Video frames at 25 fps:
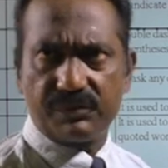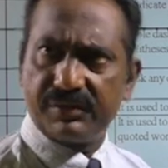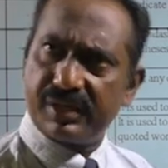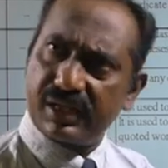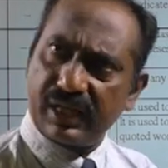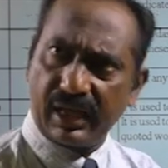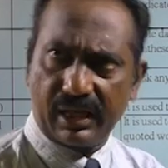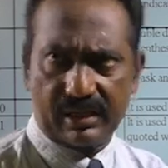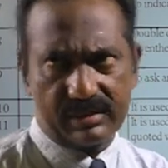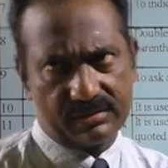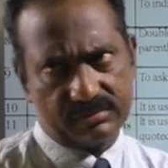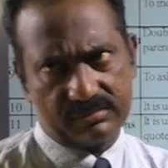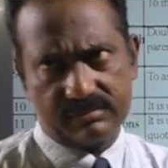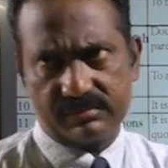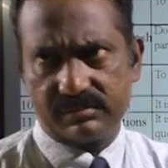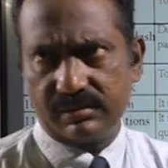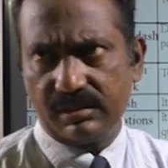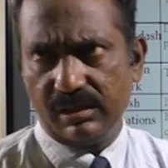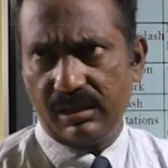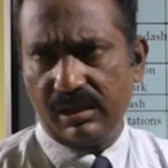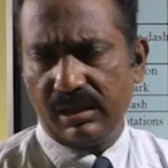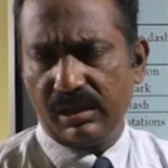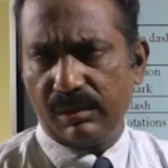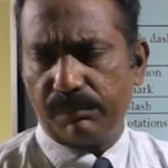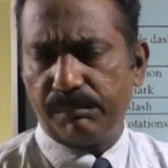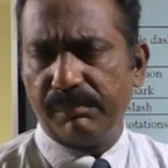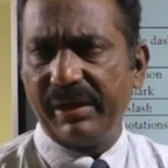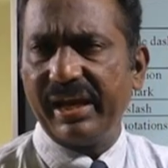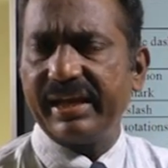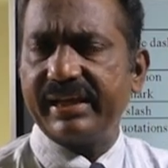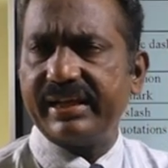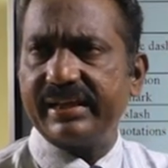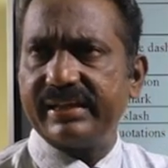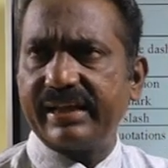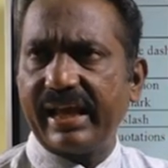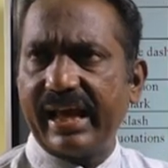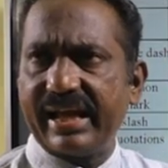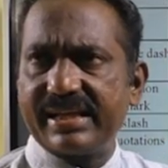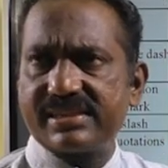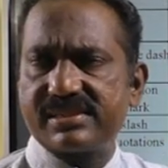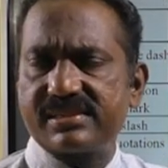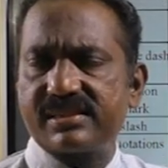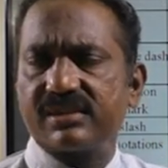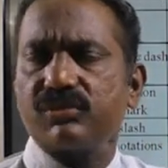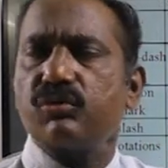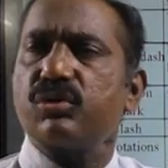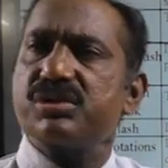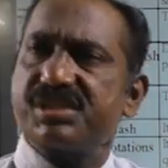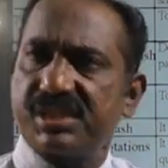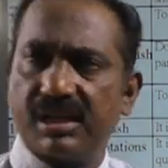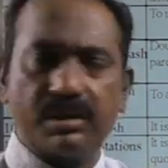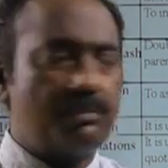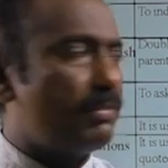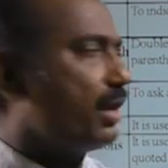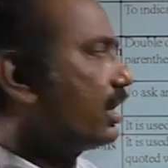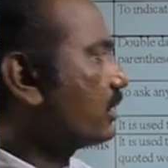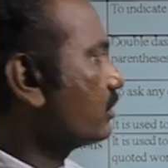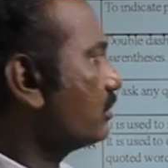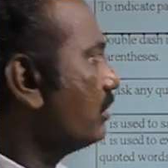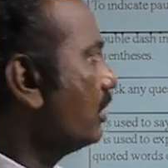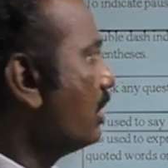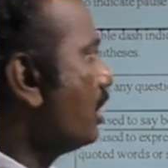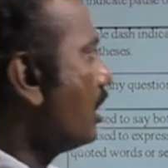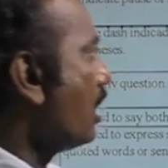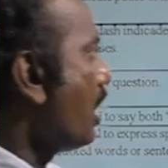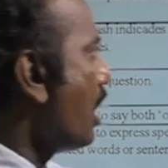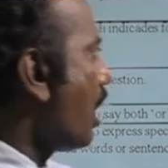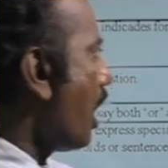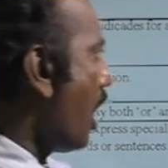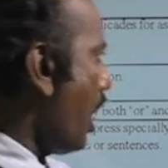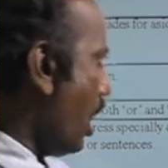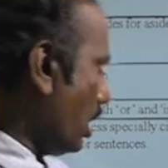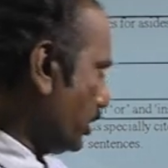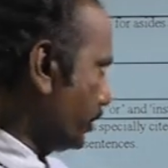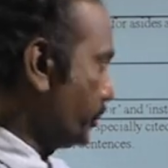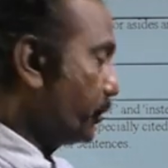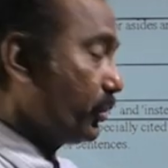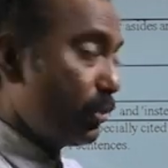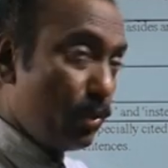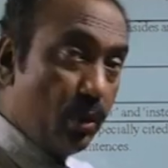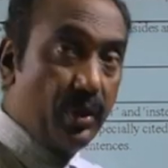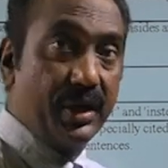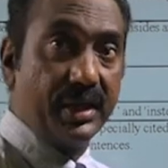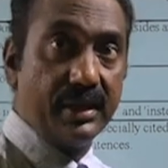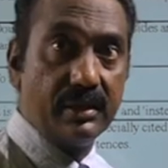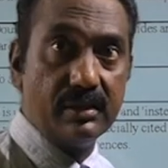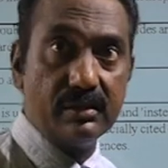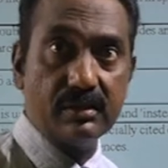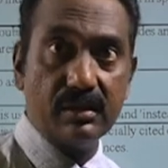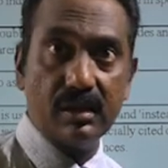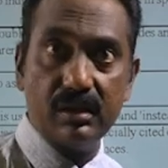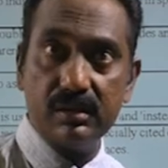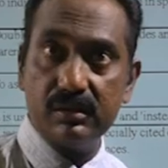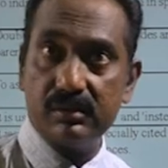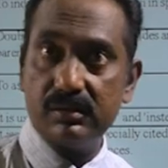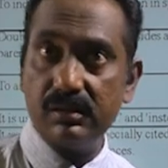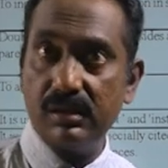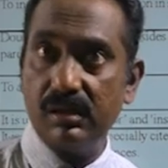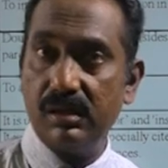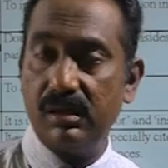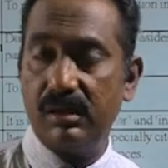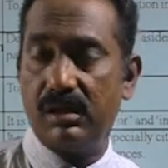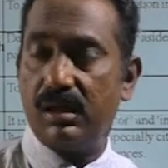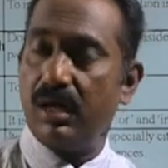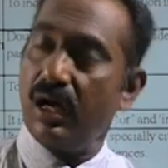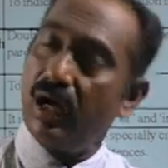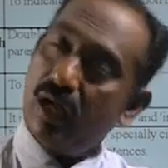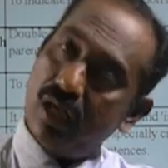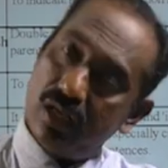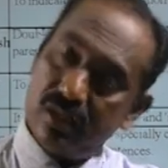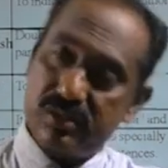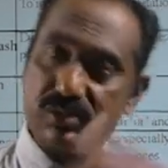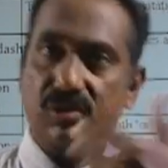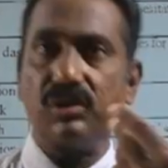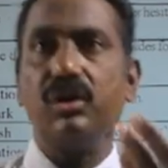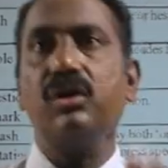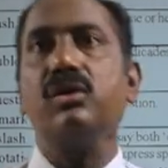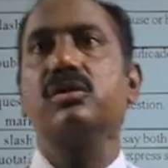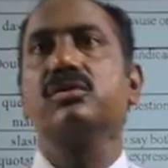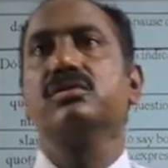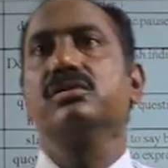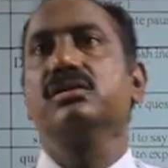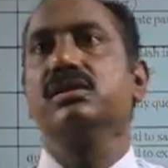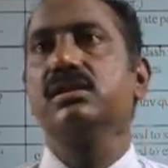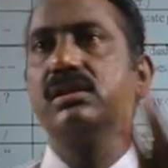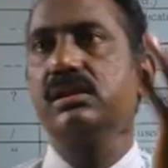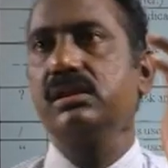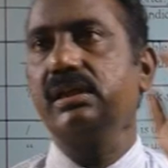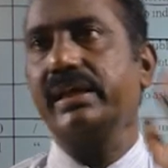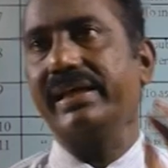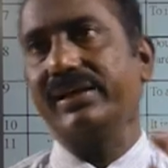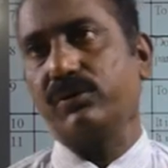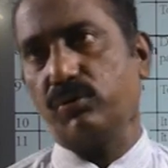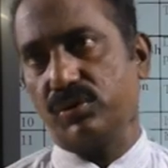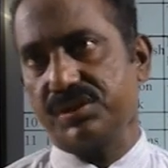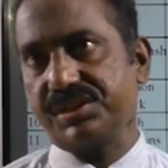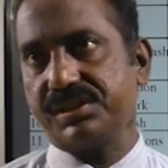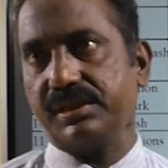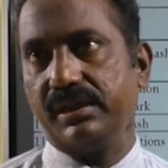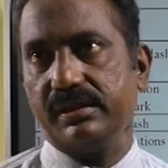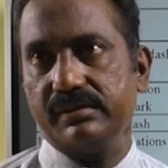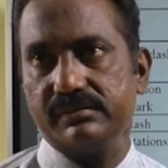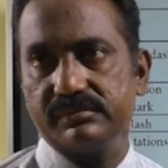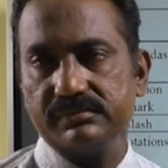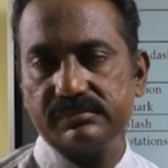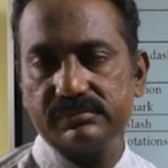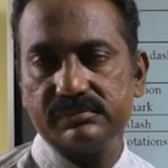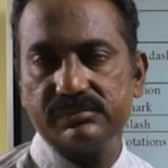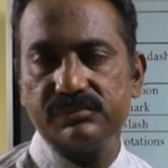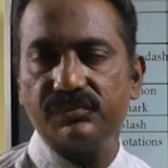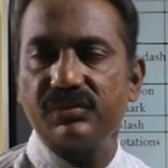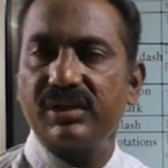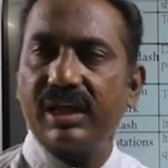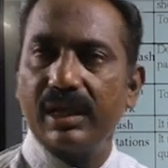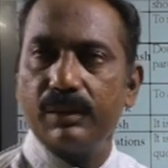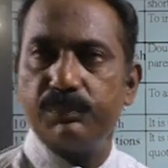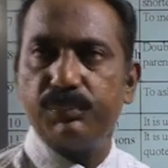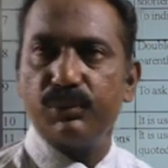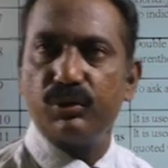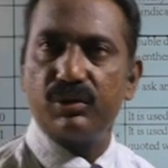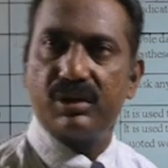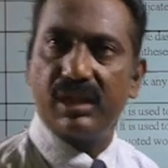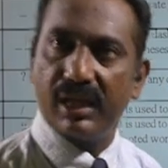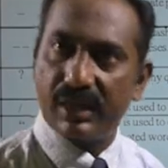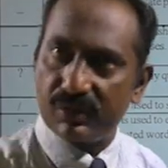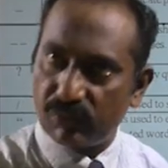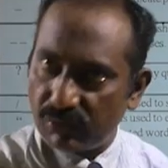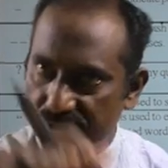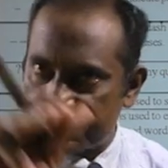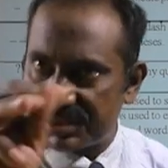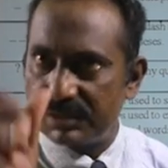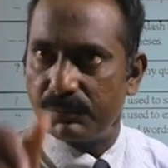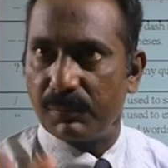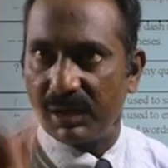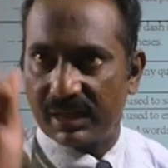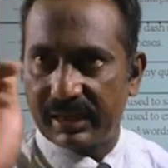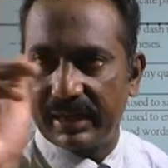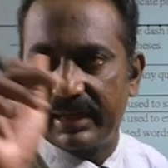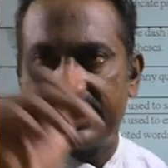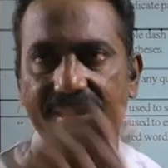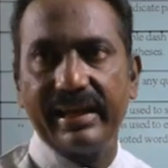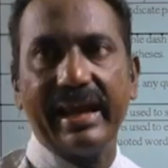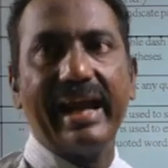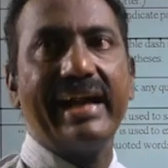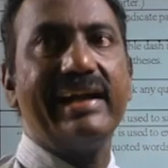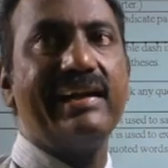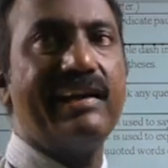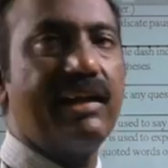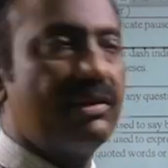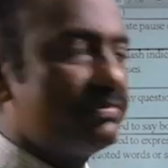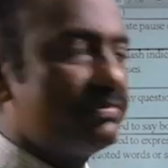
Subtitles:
we can make it as question mark. Are you going? Also a question. We can put there question mark at the end